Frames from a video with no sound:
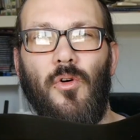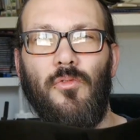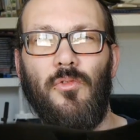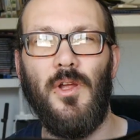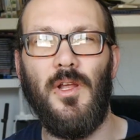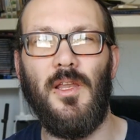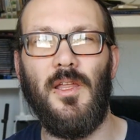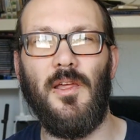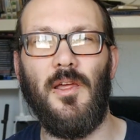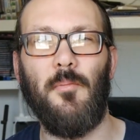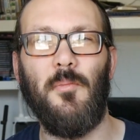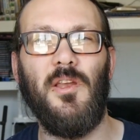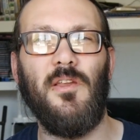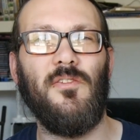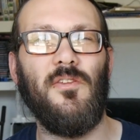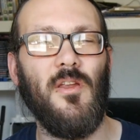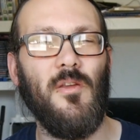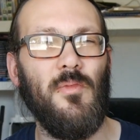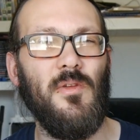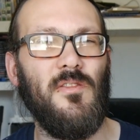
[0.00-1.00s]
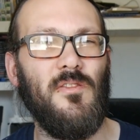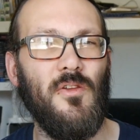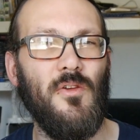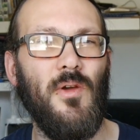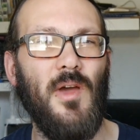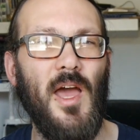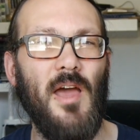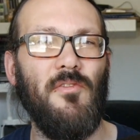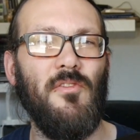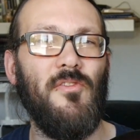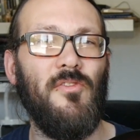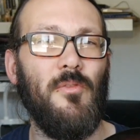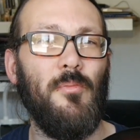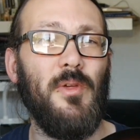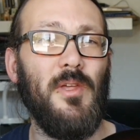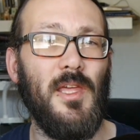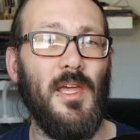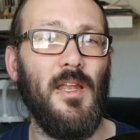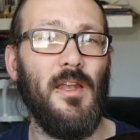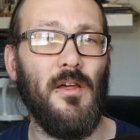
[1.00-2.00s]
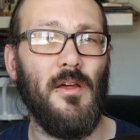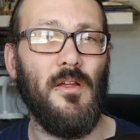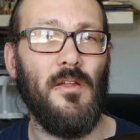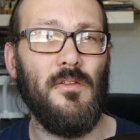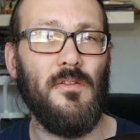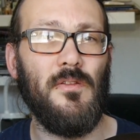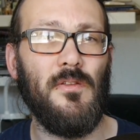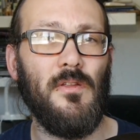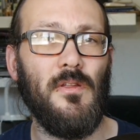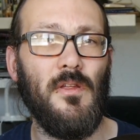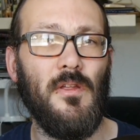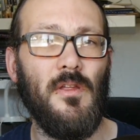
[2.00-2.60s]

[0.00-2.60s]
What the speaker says: really. I mean, it's going to be too heavy for beginners,